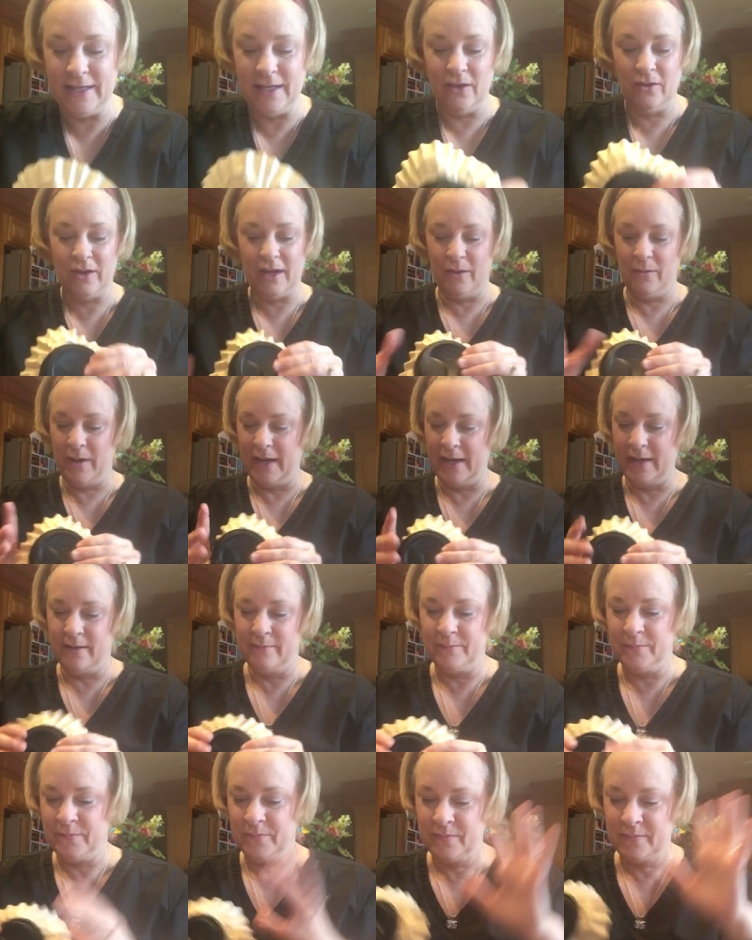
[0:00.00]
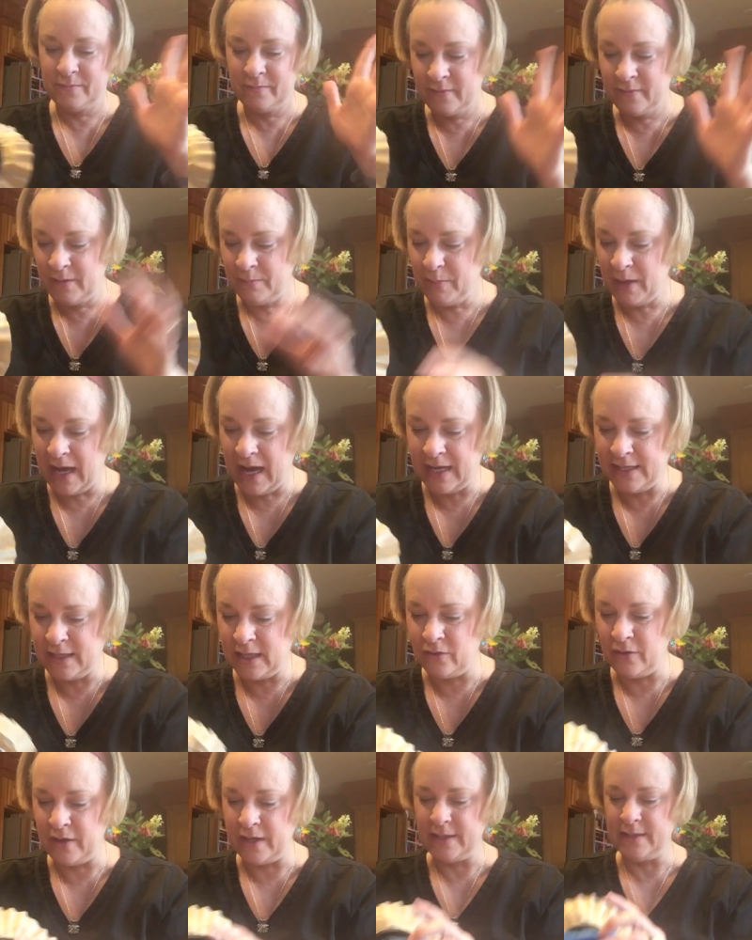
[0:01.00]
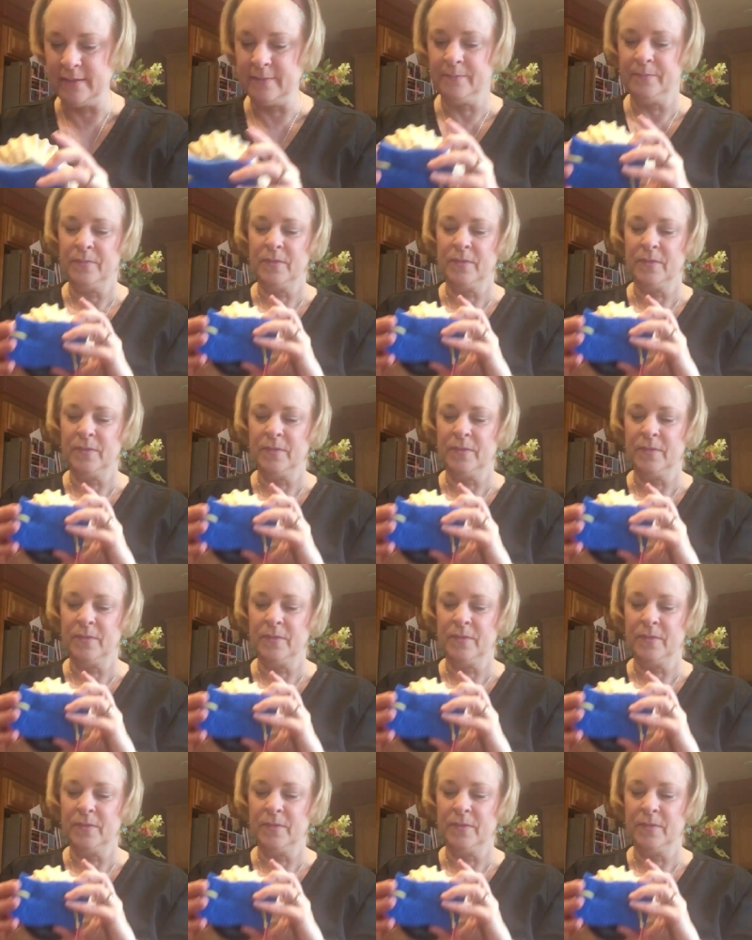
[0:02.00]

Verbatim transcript: it. Okay, wait, but I digress.